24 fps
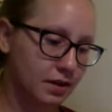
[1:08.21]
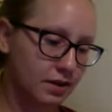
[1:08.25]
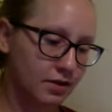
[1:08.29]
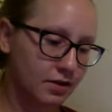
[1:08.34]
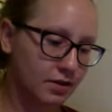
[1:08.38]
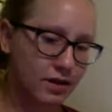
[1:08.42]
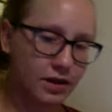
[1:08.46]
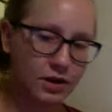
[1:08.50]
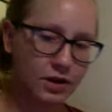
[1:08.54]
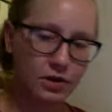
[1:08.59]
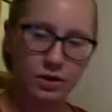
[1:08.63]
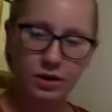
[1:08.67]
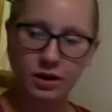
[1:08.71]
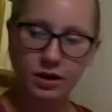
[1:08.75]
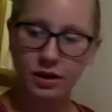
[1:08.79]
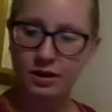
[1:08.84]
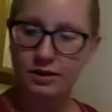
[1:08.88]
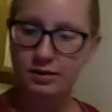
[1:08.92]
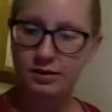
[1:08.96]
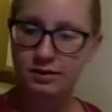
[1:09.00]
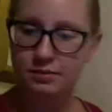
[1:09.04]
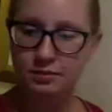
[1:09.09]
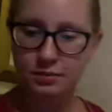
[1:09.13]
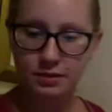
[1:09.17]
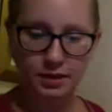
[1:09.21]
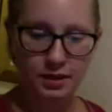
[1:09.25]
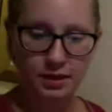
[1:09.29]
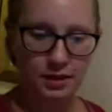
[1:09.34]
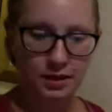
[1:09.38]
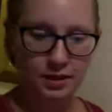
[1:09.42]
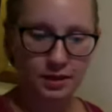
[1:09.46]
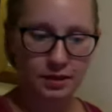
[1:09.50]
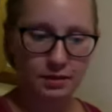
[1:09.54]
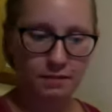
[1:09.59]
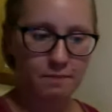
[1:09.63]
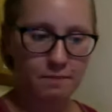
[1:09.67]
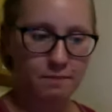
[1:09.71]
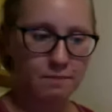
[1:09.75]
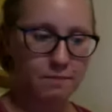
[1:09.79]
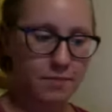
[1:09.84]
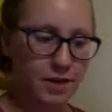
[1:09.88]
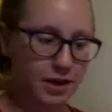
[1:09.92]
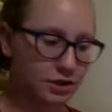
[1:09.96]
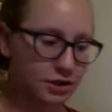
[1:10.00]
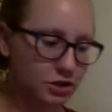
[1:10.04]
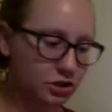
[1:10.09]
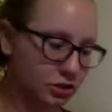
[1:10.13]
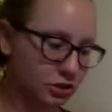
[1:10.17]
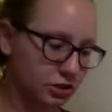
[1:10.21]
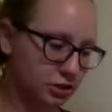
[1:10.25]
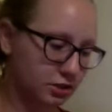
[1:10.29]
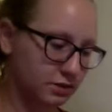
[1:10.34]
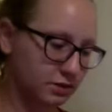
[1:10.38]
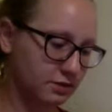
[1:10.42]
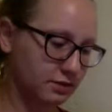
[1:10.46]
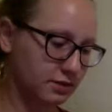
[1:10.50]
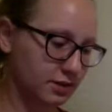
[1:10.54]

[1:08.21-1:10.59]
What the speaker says: then you can explain measures